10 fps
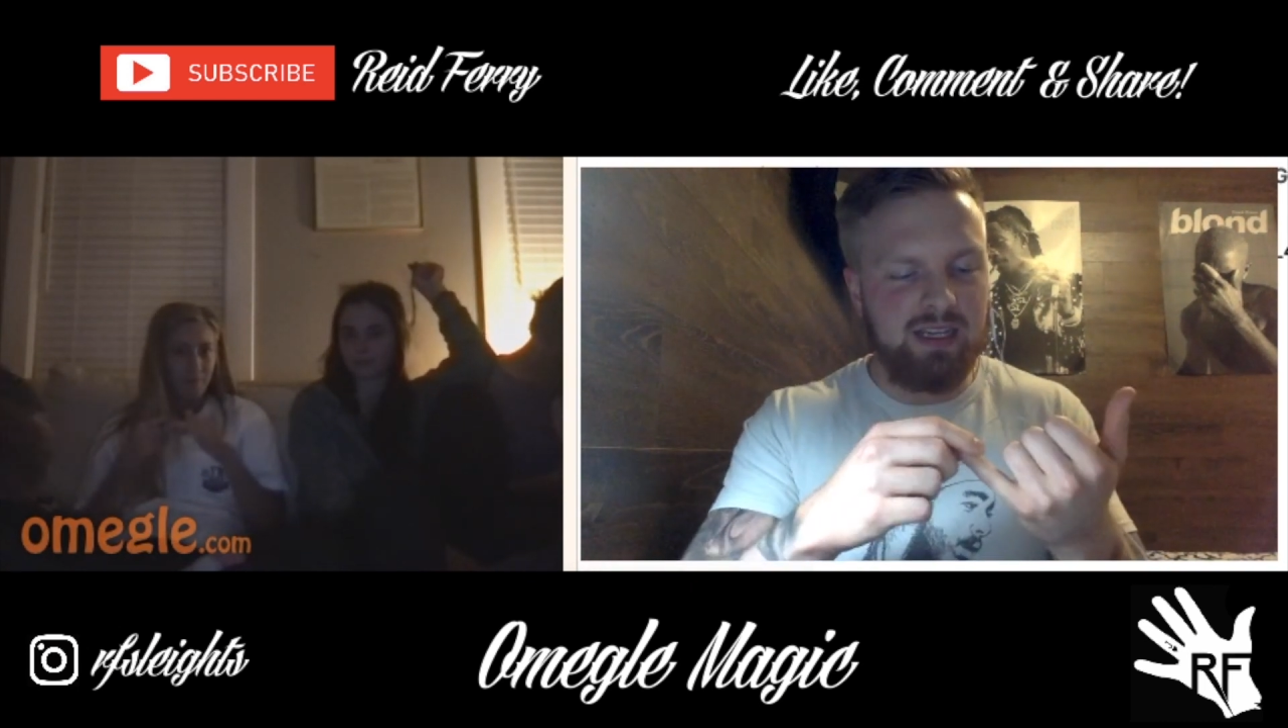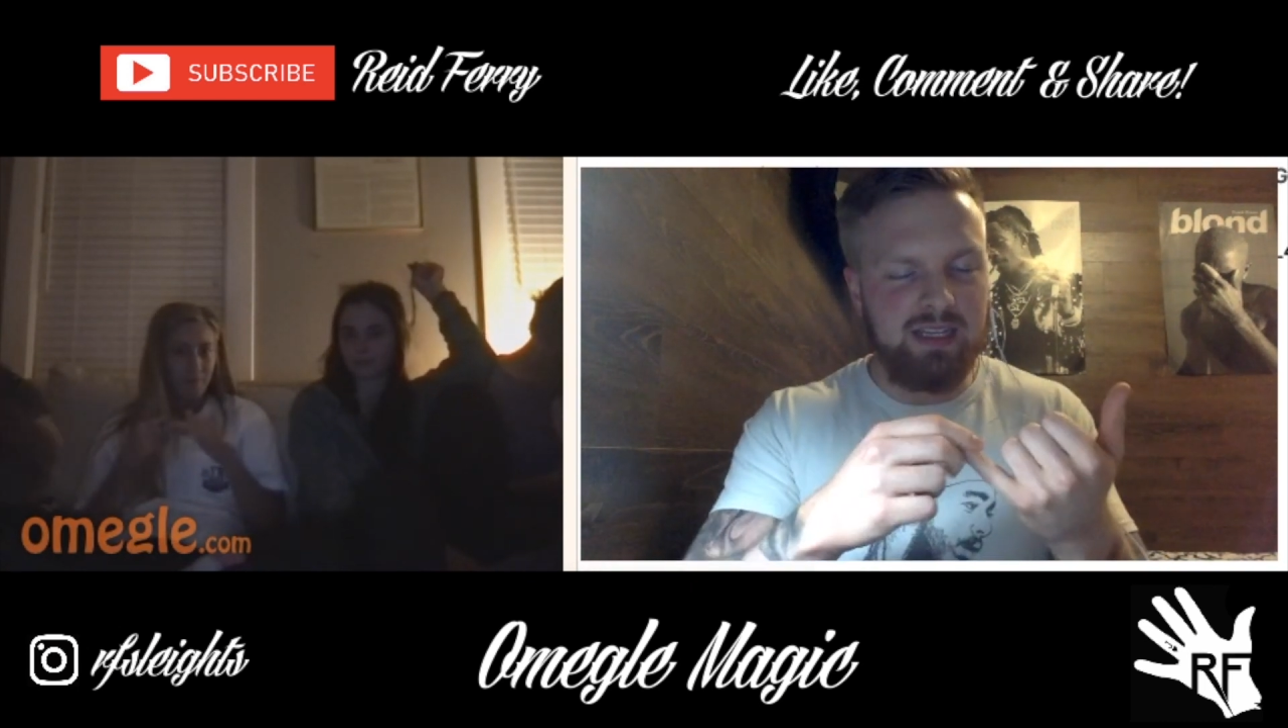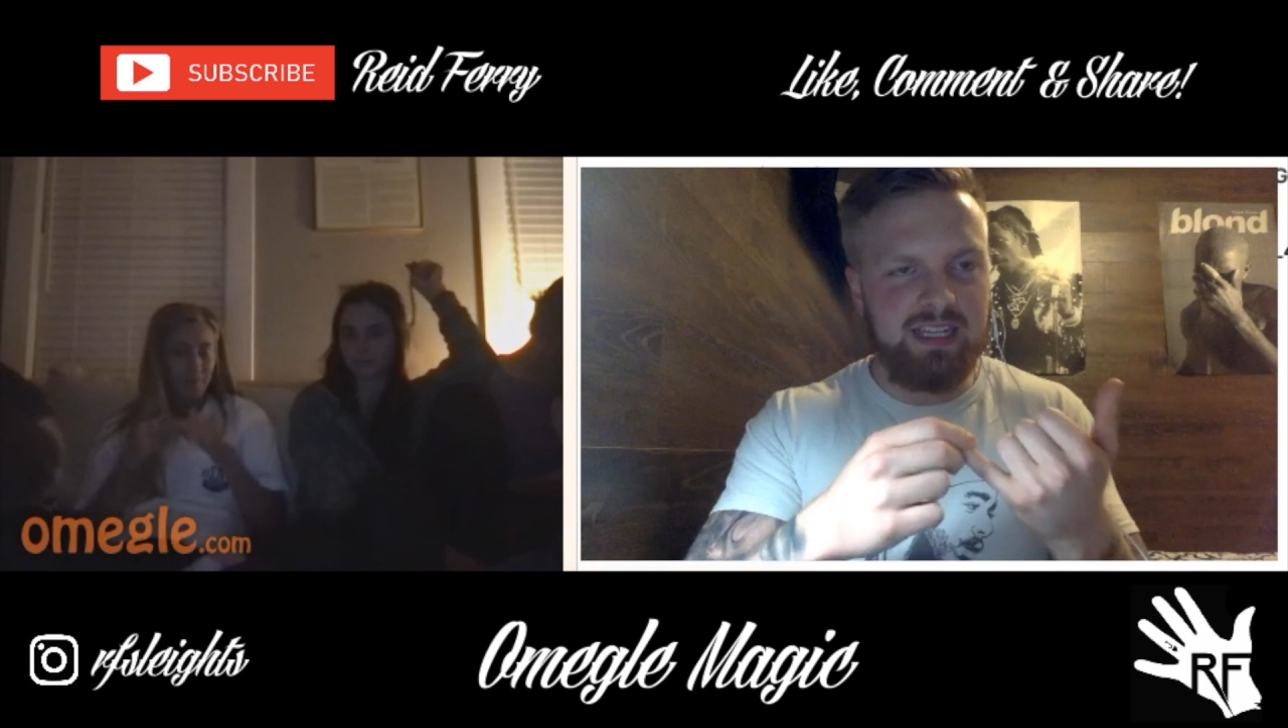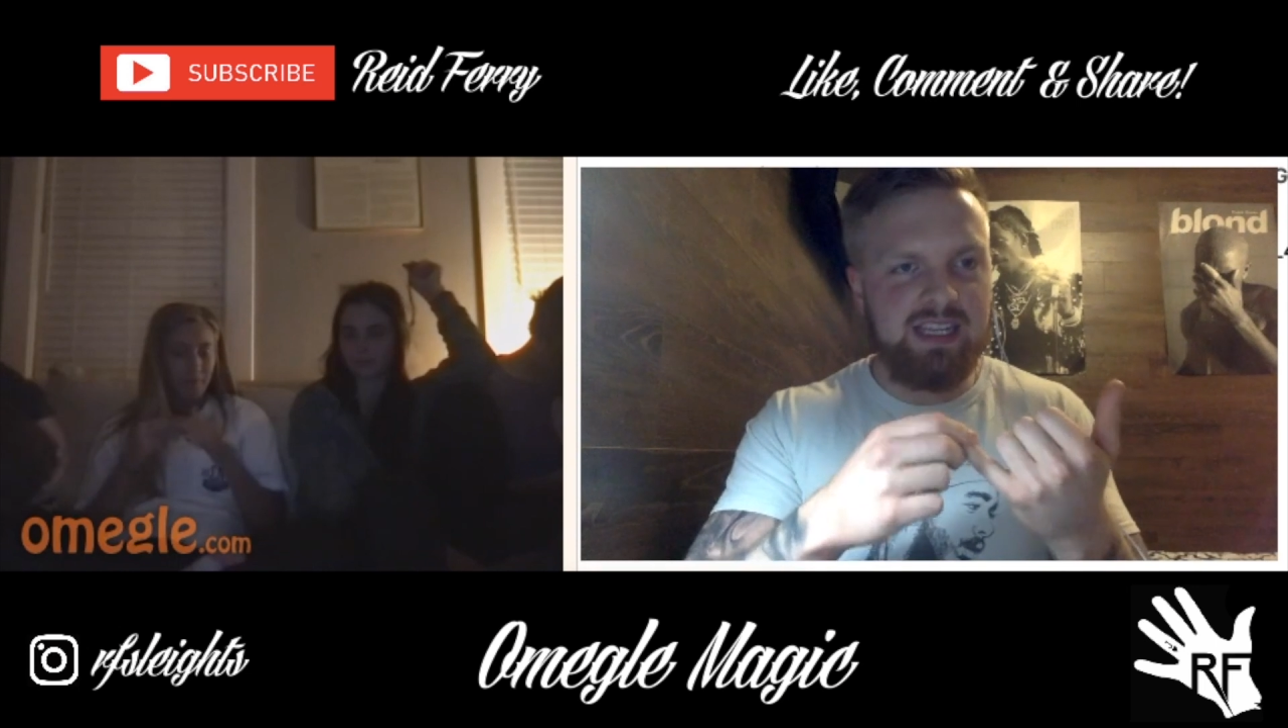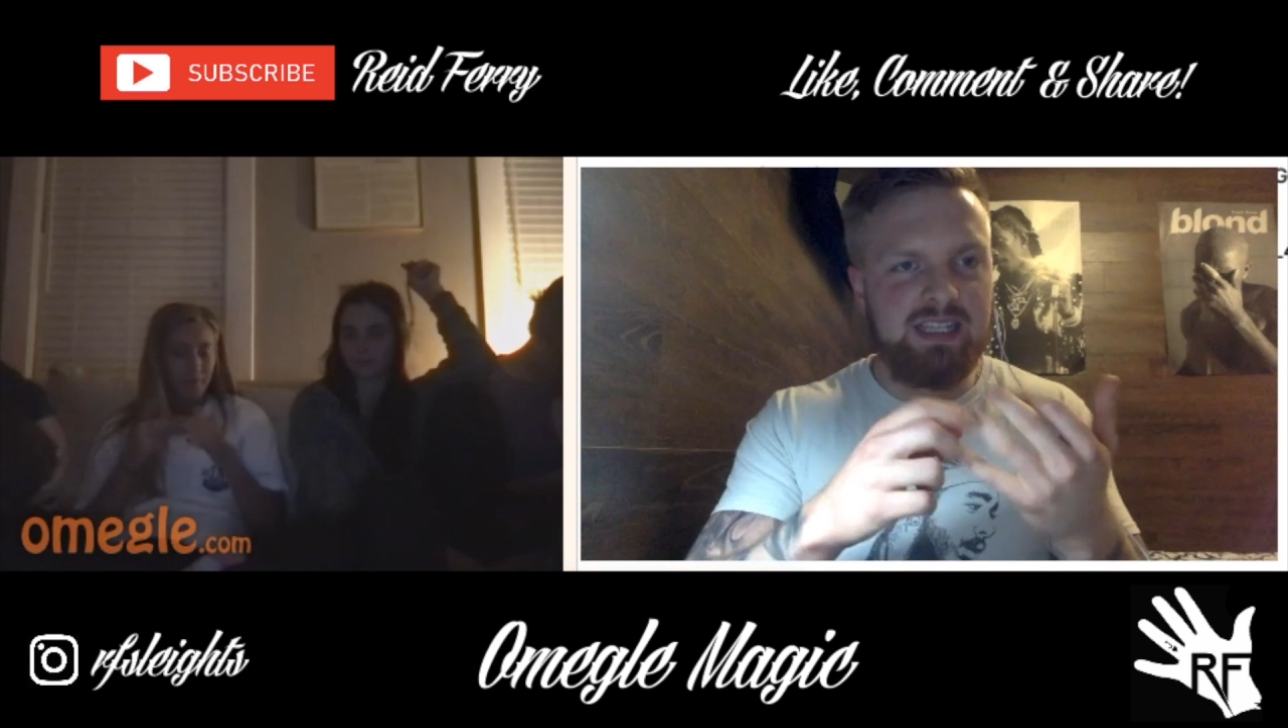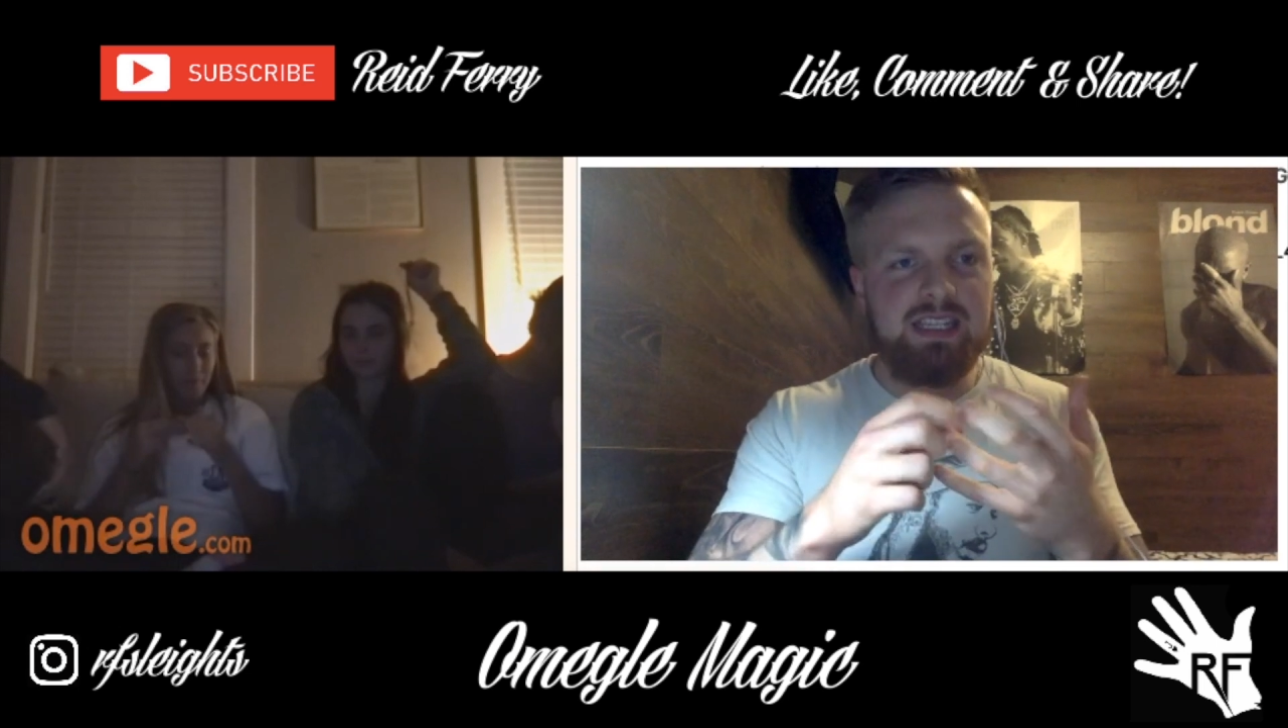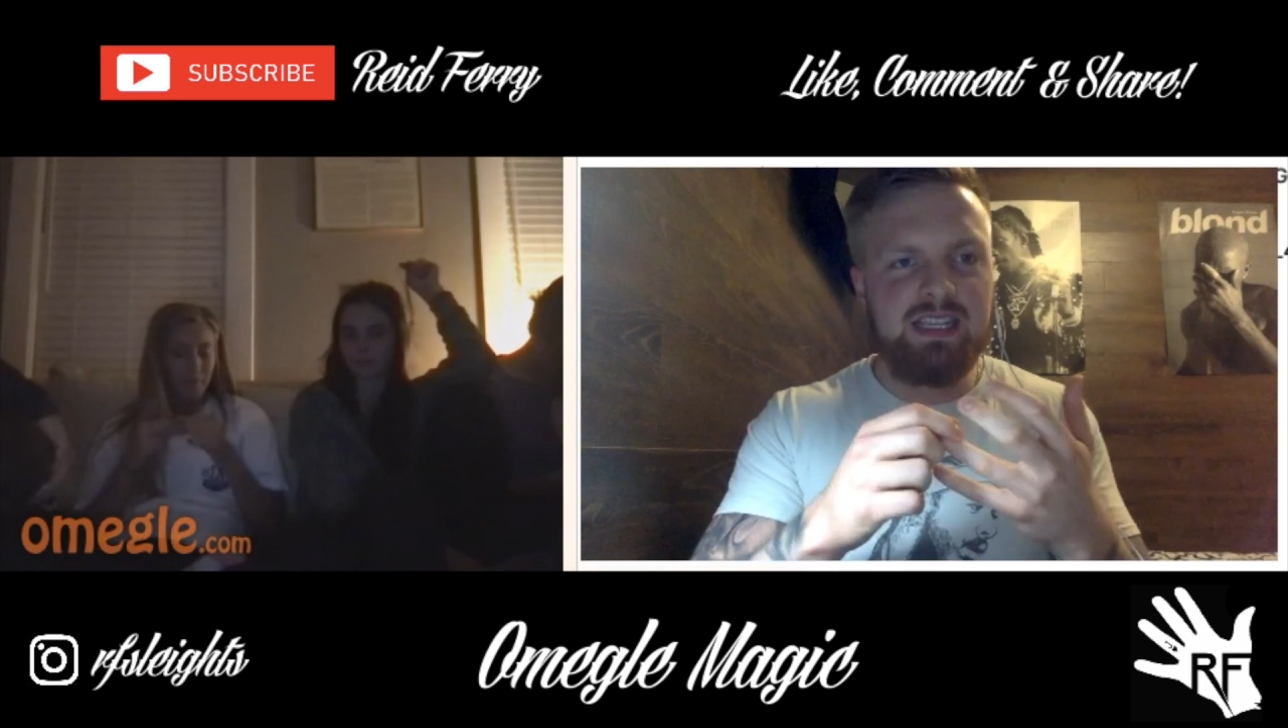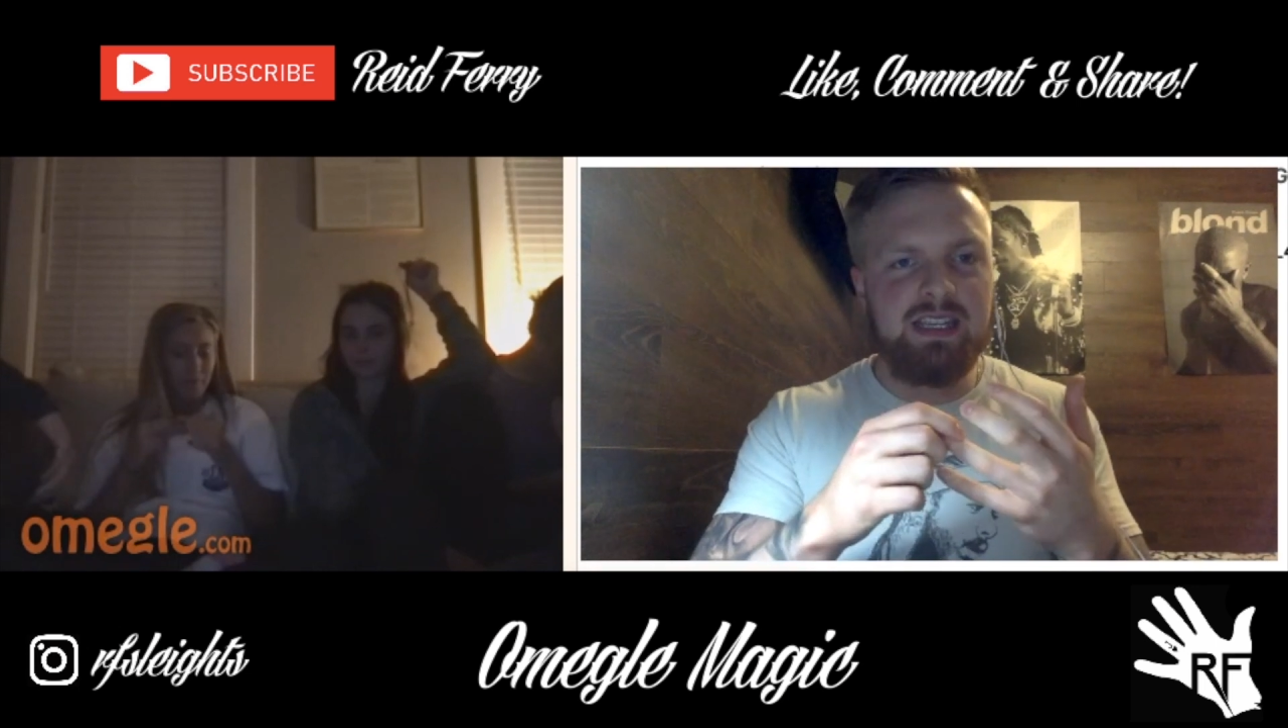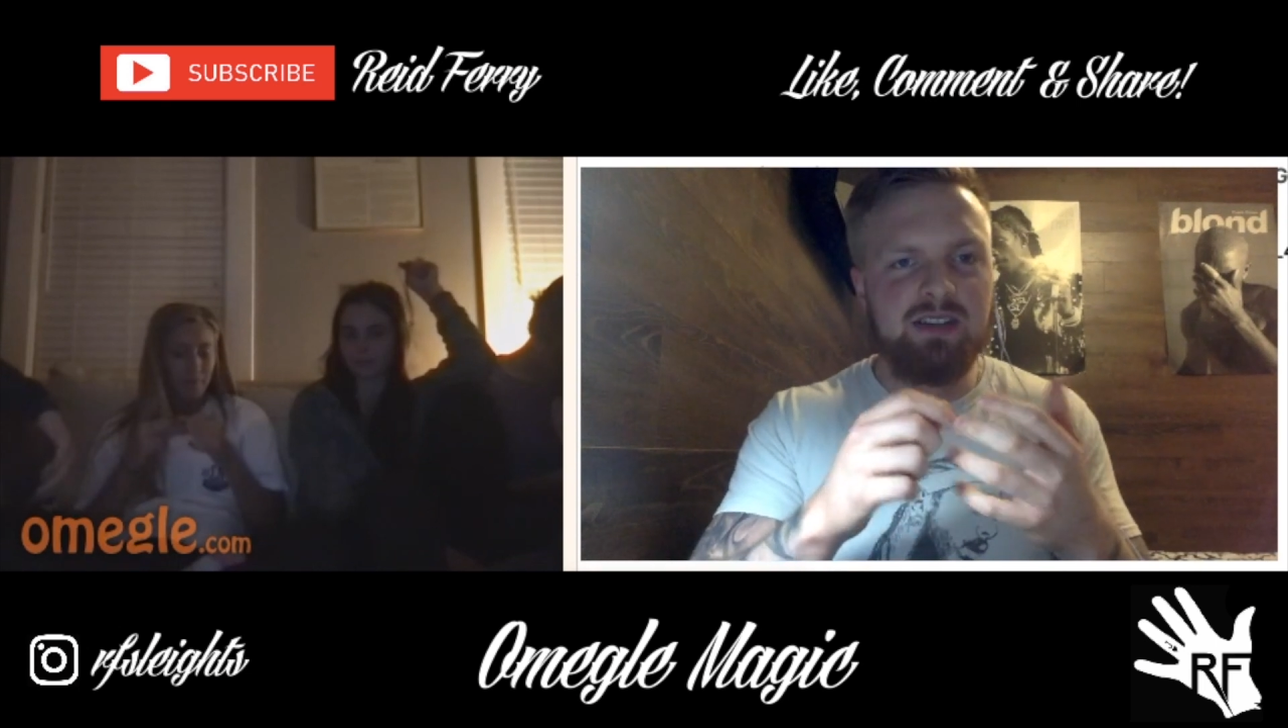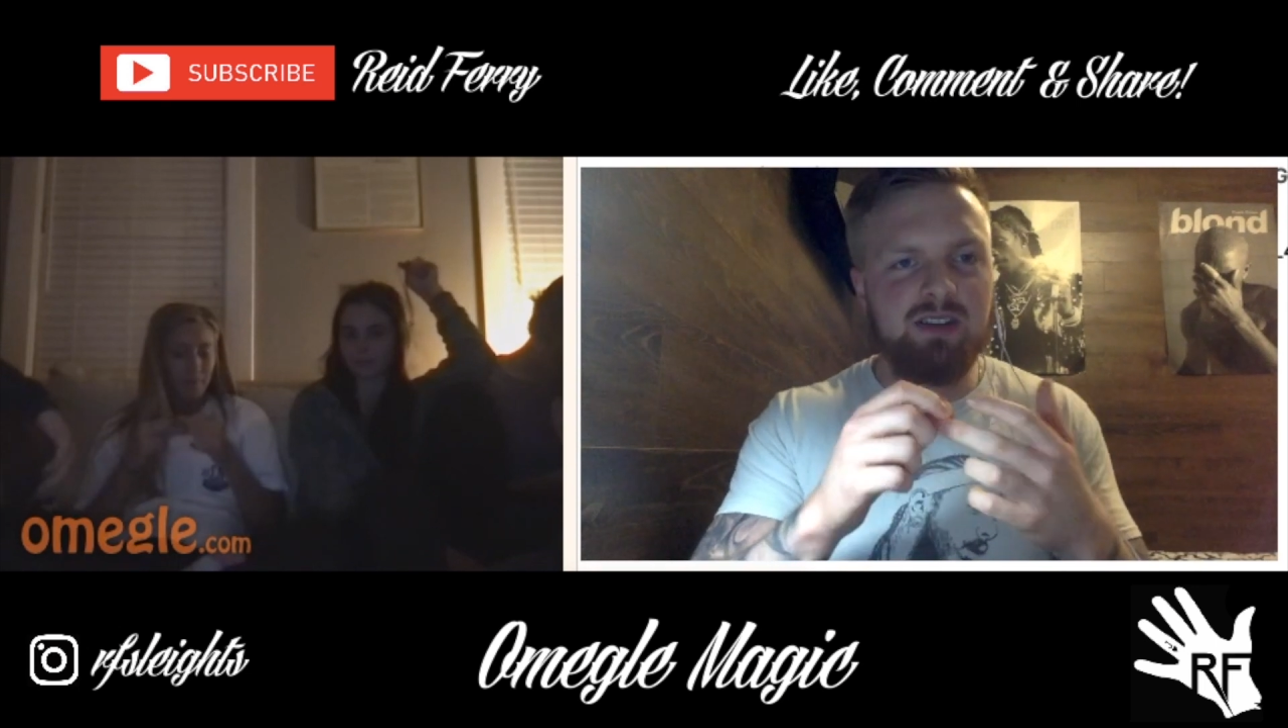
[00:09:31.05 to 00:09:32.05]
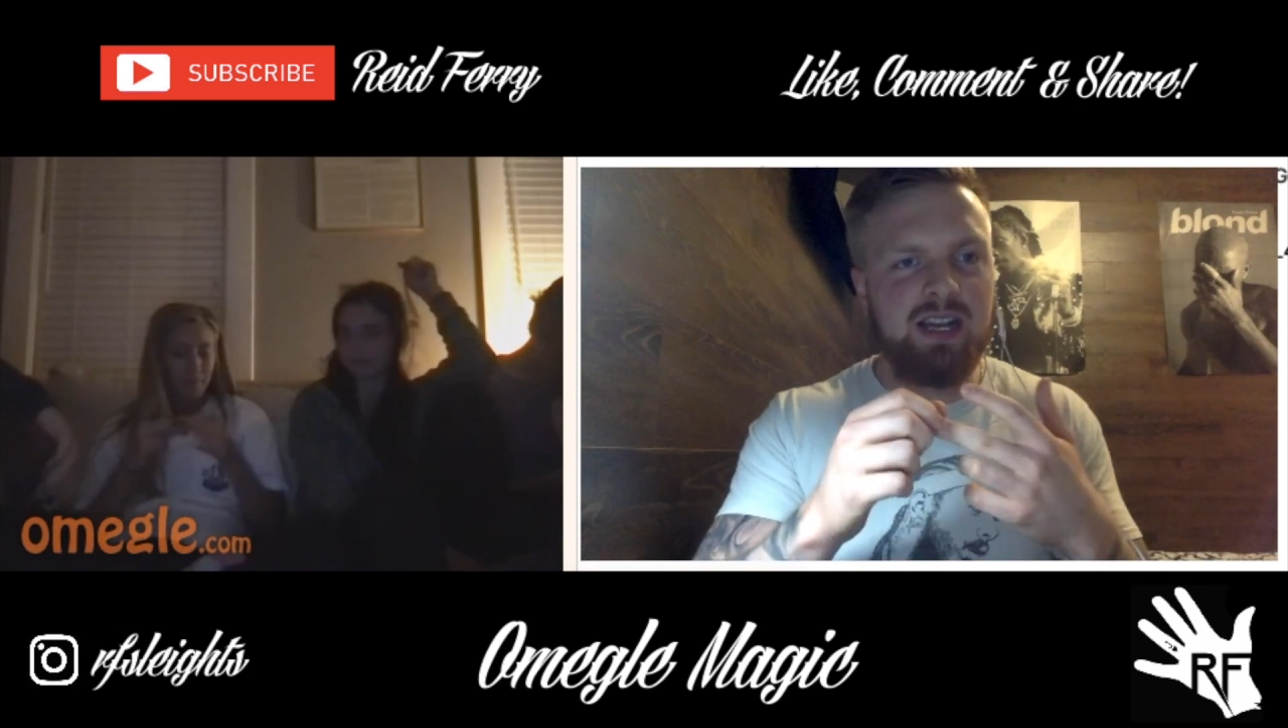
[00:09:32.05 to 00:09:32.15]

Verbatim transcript: an ED or an